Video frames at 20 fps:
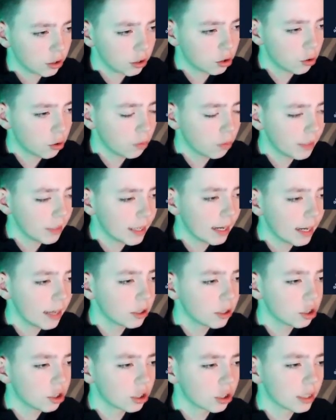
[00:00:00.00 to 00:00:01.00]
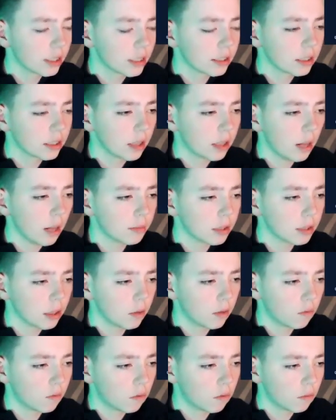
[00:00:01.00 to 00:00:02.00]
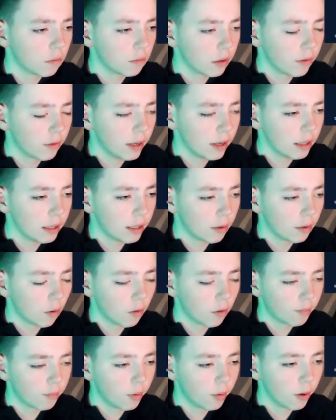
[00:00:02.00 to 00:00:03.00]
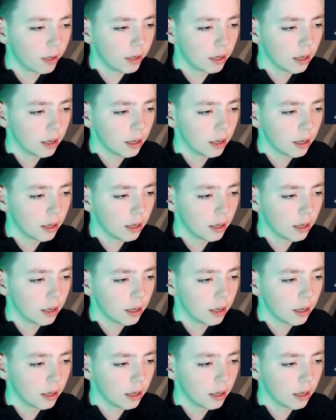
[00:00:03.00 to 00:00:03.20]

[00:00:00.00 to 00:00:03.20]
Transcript: McGinn just slips at the wrong point.